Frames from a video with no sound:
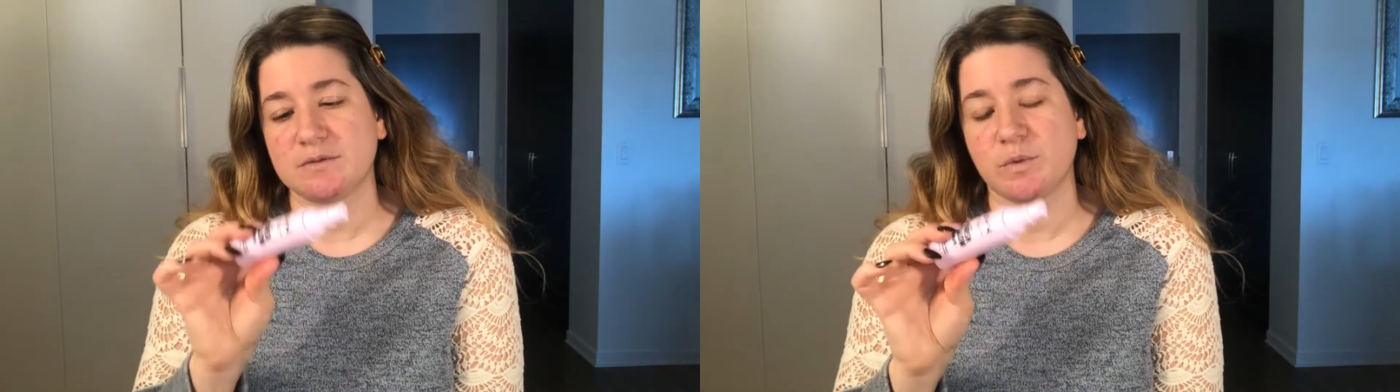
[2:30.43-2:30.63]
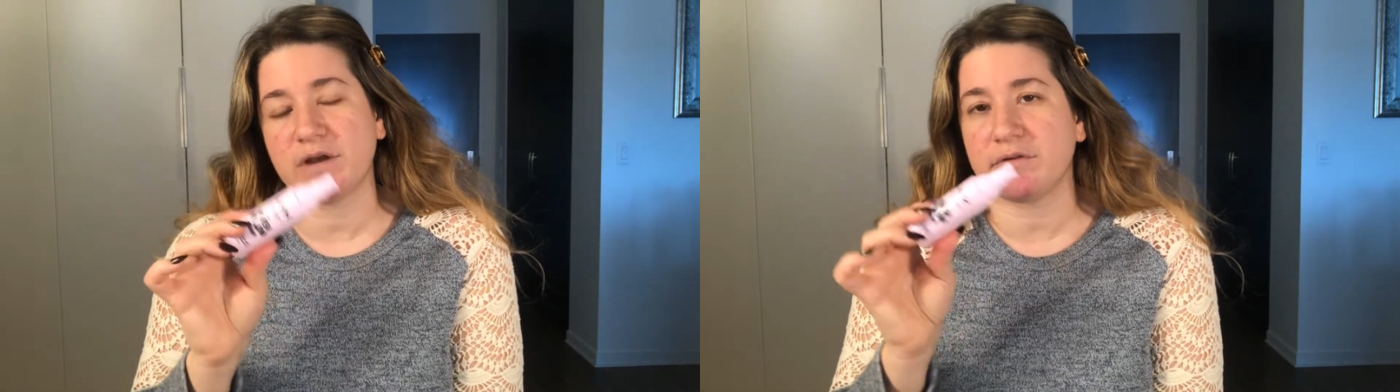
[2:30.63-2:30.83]

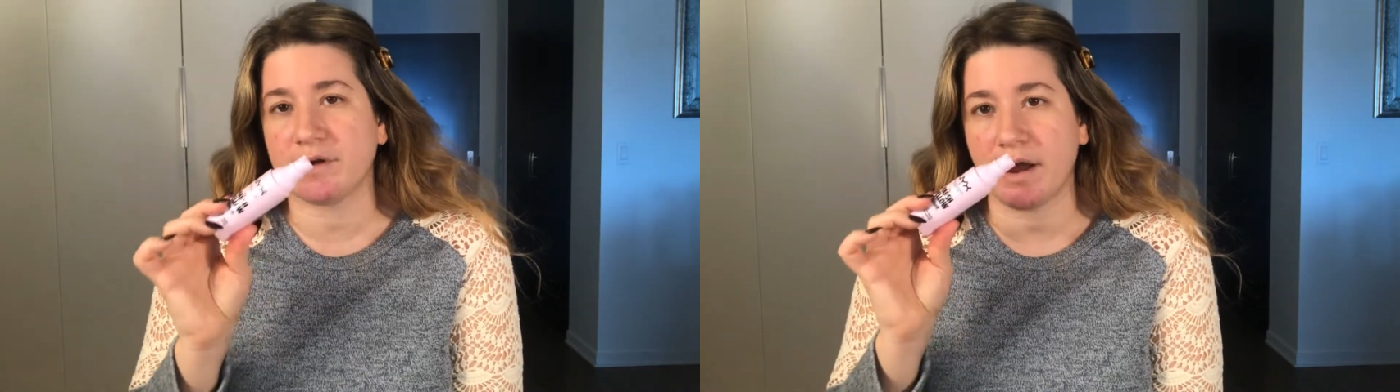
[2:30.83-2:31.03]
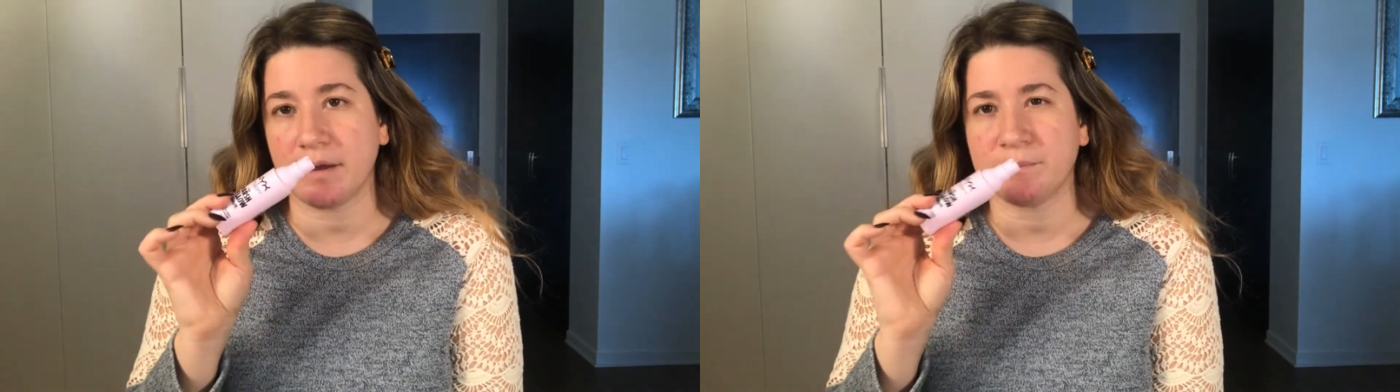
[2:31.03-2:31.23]

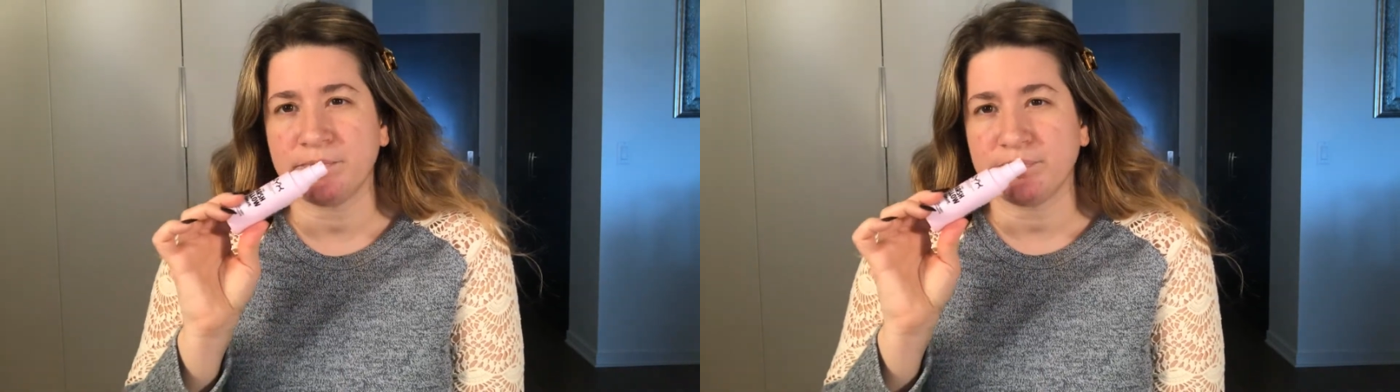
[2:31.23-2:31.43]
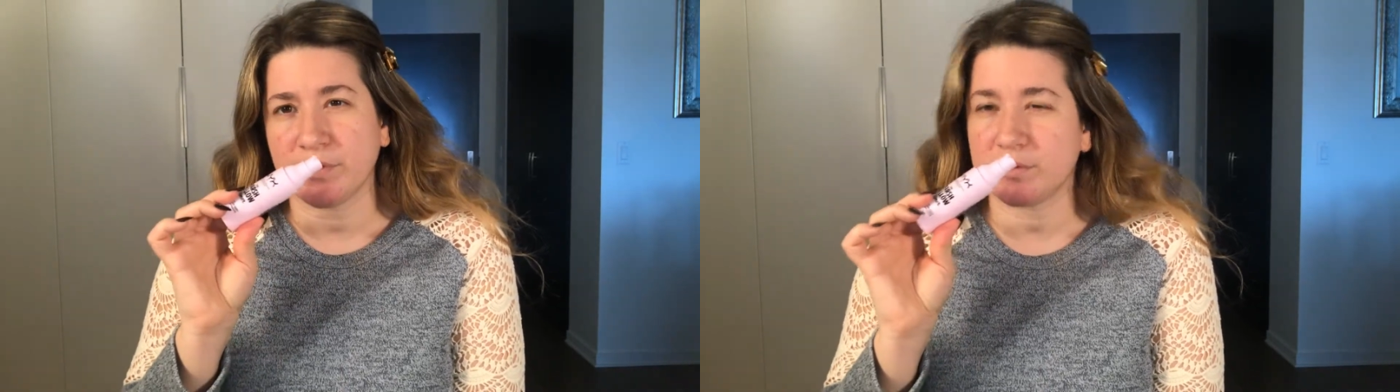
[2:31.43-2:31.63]
whenever I
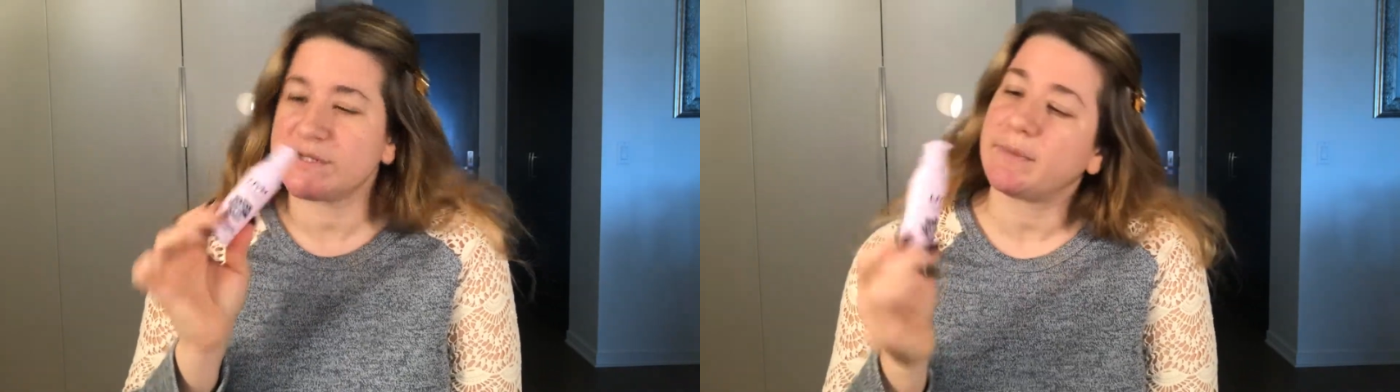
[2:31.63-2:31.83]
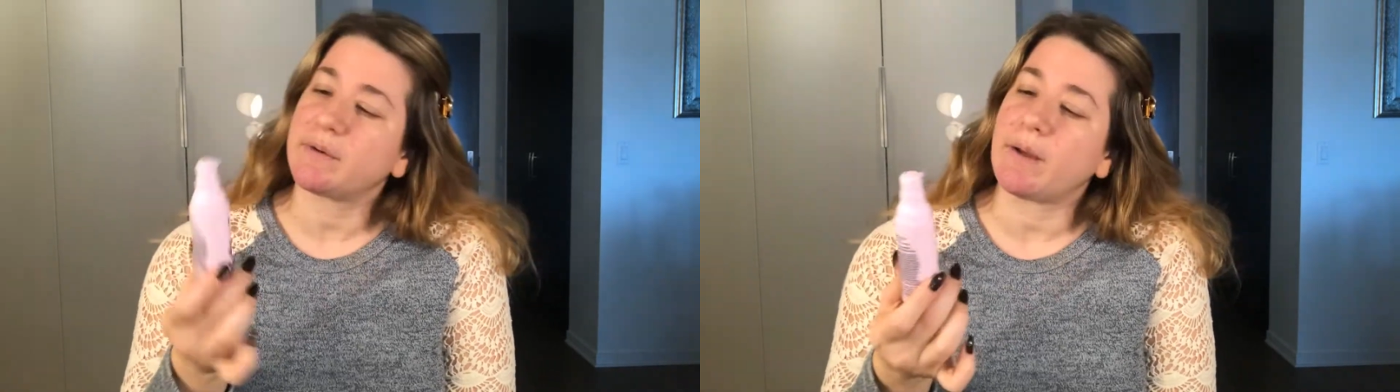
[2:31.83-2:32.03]
go
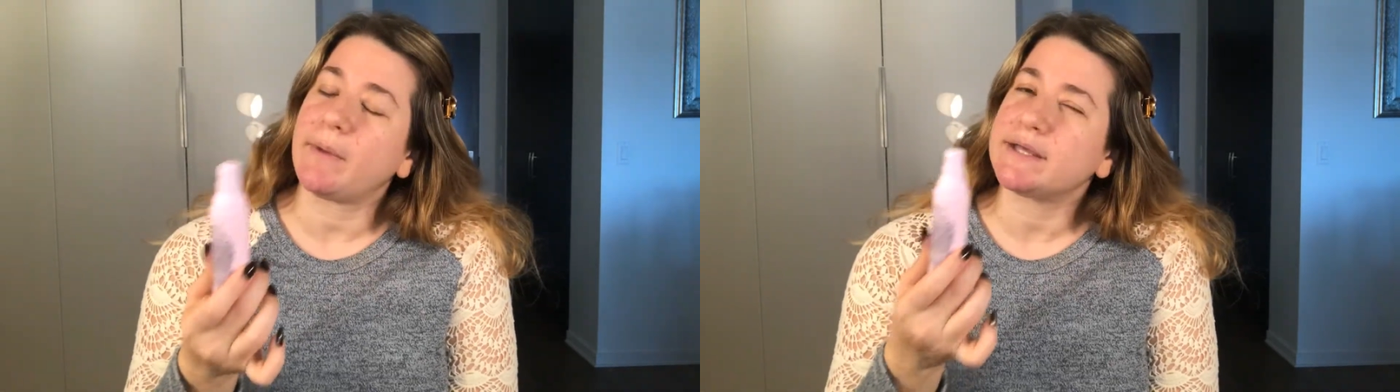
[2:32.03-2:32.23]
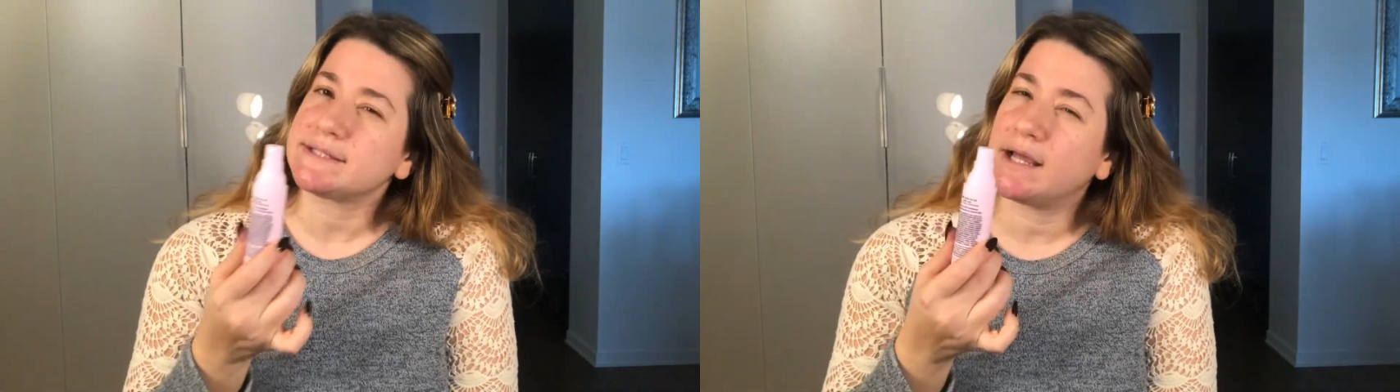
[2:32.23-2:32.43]
see my
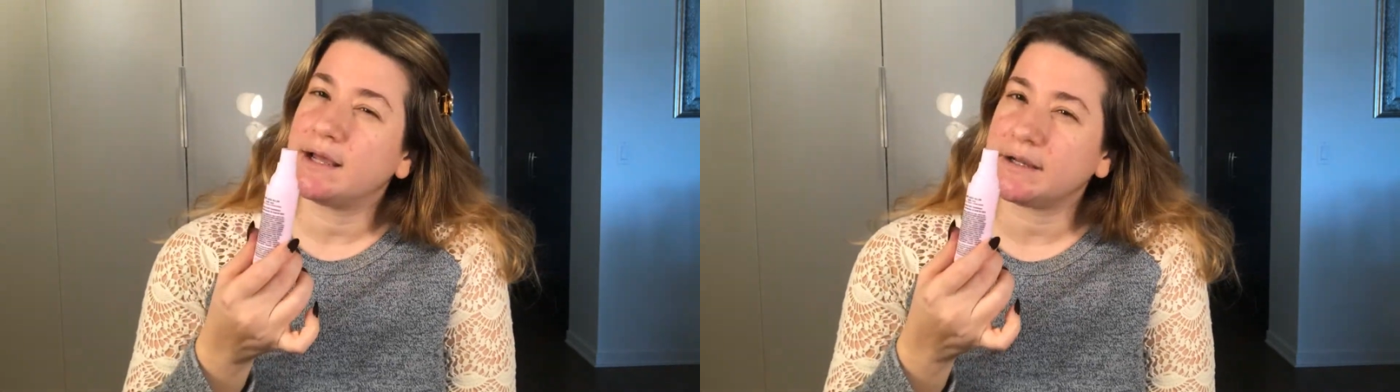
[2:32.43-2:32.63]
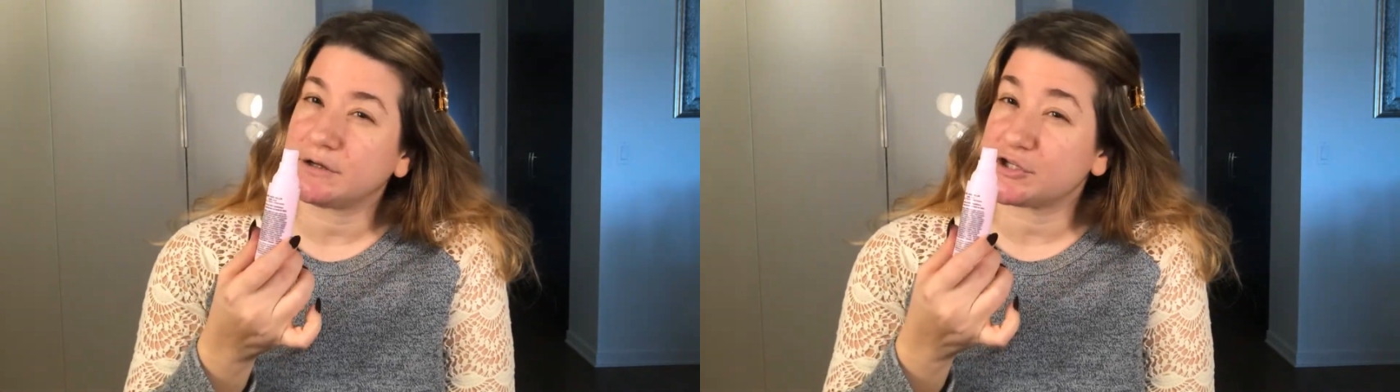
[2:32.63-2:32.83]
grandma's
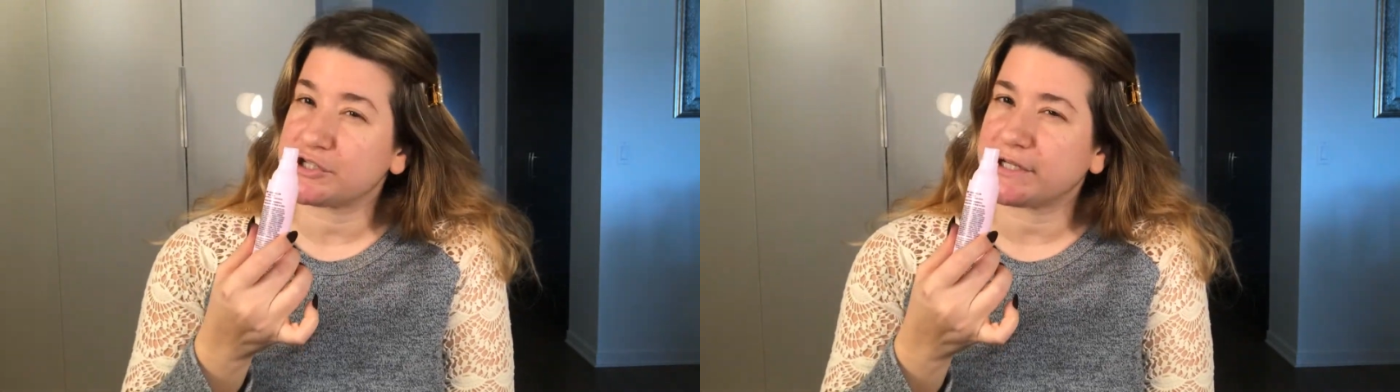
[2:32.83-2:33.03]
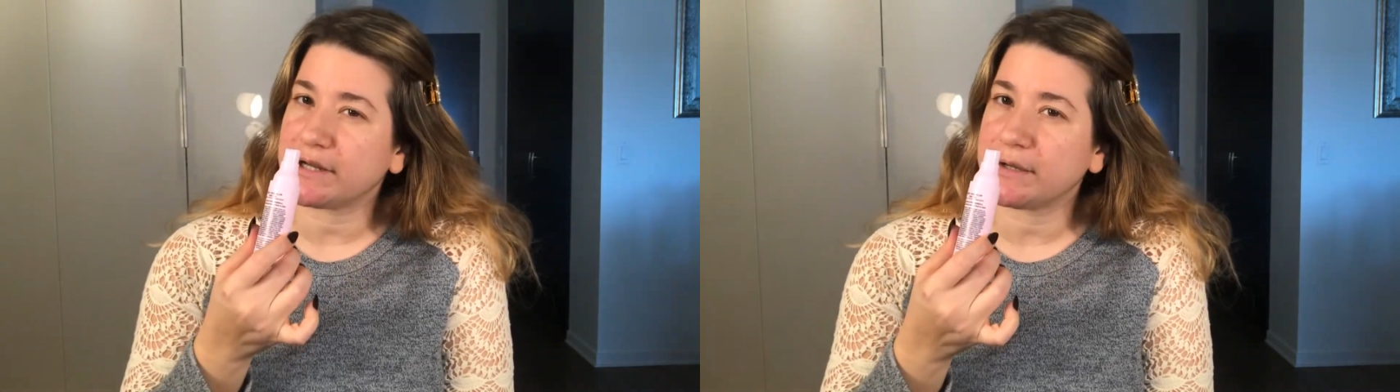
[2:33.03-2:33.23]
in
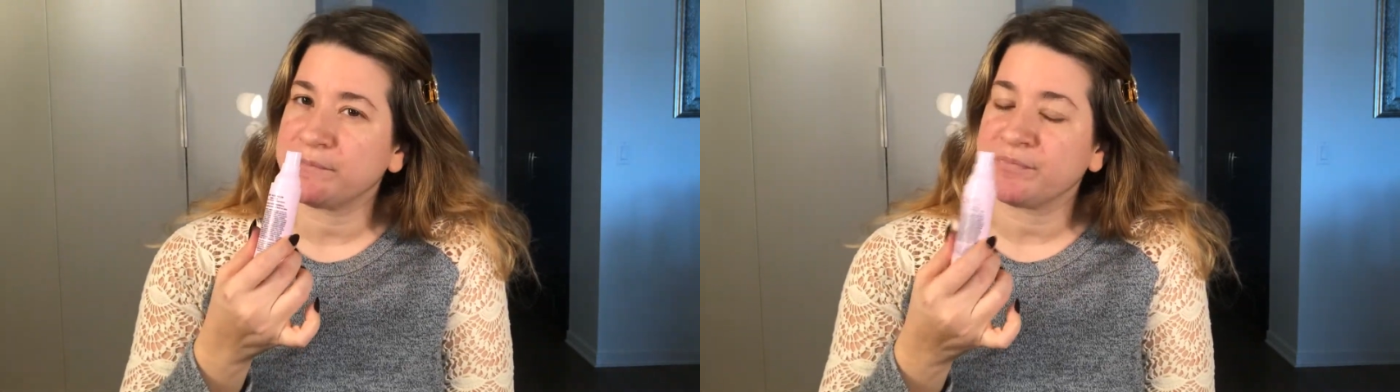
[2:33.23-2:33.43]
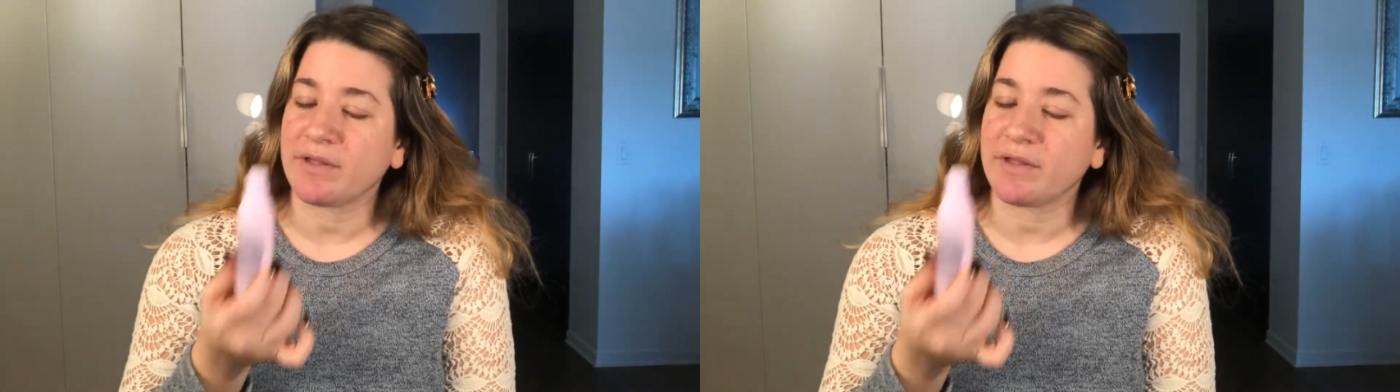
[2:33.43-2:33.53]
Argentina,